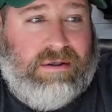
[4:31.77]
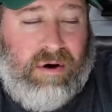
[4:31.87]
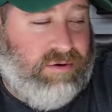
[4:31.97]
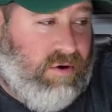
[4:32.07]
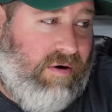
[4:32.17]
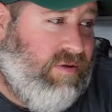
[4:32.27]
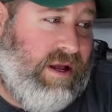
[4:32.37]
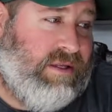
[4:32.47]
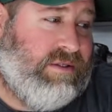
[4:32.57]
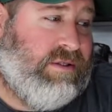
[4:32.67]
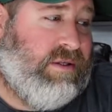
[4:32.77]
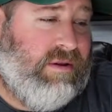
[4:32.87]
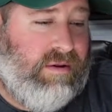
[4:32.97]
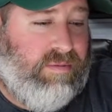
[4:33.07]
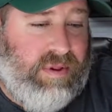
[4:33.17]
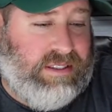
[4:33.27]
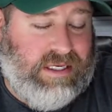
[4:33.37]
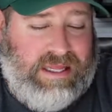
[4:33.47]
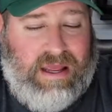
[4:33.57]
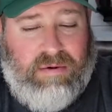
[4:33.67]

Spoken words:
Carl's Golflands, the place like that.